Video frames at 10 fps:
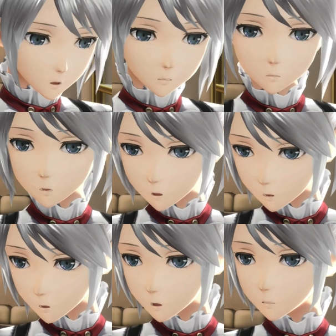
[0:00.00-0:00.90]
if you
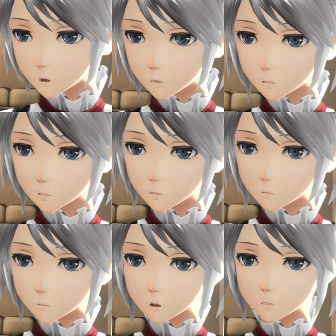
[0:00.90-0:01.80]
don't mind,
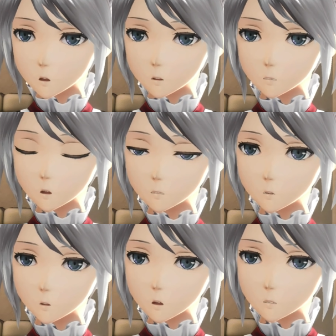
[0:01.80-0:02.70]
would you test
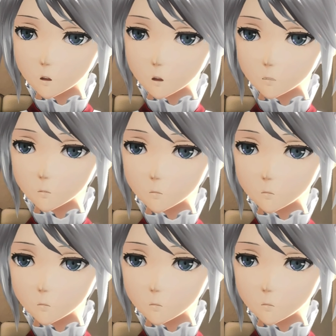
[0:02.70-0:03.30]
them with me?